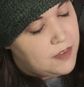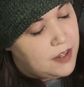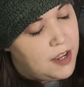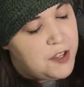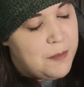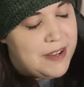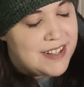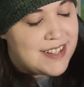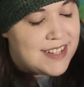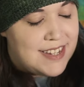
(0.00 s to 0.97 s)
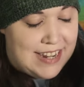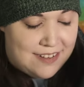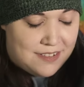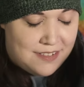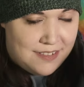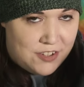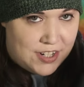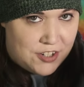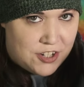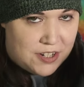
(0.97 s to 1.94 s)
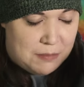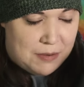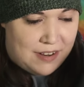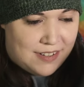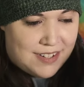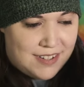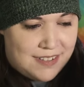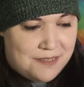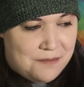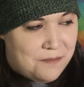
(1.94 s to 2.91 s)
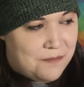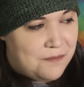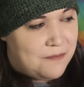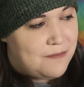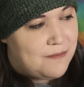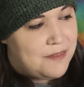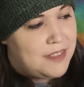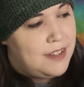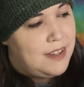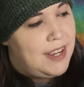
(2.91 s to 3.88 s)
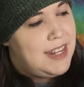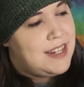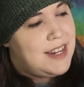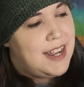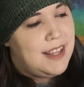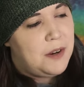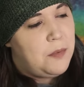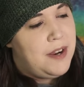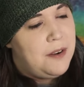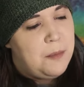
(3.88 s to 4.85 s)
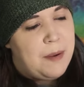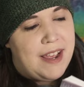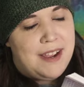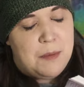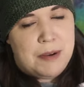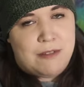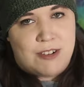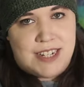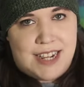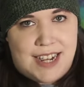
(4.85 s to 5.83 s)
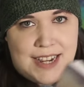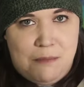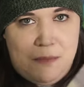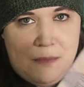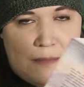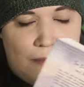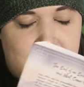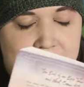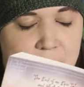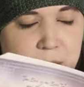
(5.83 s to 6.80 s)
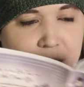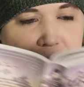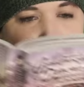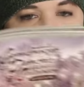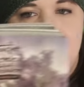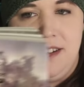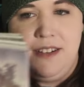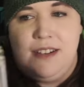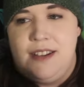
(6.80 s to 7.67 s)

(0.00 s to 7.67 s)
You mean steal, Jiang Cheng mocked. It's not like we don't pay up every time, said Wei Wuxian.